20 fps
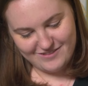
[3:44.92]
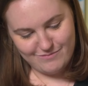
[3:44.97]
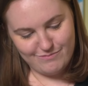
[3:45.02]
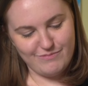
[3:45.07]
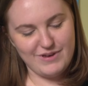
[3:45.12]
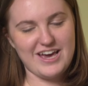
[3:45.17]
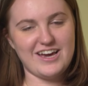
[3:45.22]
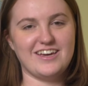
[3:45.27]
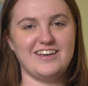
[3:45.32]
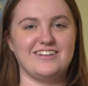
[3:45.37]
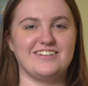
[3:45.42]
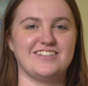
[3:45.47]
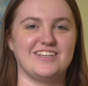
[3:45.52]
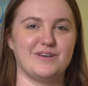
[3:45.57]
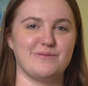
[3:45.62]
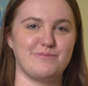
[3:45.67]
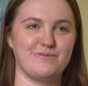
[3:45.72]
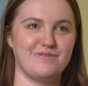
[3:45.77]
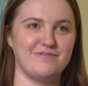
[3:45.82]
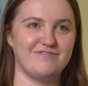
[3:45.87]
Packing
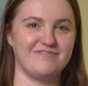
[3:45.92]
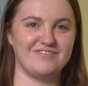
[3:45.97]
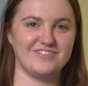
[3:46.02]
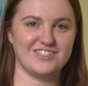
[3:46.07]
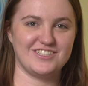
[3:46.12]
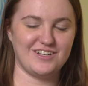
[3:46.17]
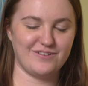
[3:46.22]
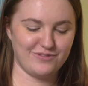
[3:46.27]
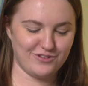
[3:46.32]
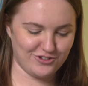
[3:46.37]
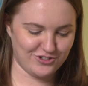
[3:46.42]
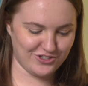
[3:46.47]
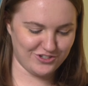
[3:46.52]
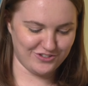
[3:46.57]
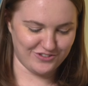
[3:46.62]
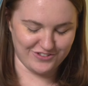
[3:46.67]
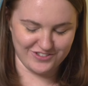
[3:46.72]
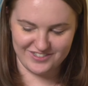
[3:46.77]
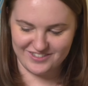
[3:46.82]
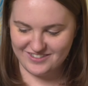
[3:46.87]
tip, stuff your
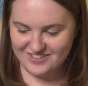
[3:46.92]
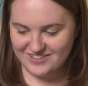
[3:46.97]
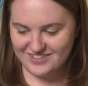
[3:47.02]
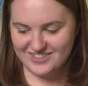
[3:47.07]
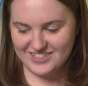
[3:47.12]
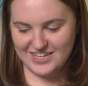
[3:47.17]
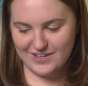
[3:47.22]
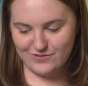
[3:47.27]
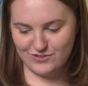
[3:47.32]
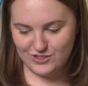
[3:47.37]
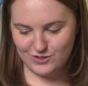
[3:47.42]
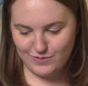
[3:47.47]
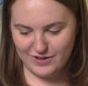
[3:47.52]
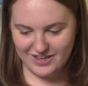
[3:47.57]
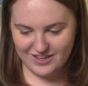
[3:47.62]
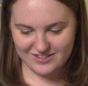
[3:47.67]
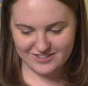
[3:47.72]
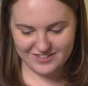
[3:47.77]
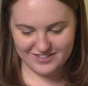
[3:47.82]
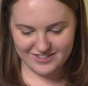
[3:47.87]
shoes, saves you
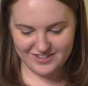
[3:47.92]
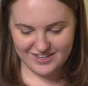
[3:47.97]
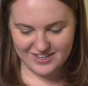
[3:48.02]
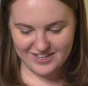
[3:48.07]
space.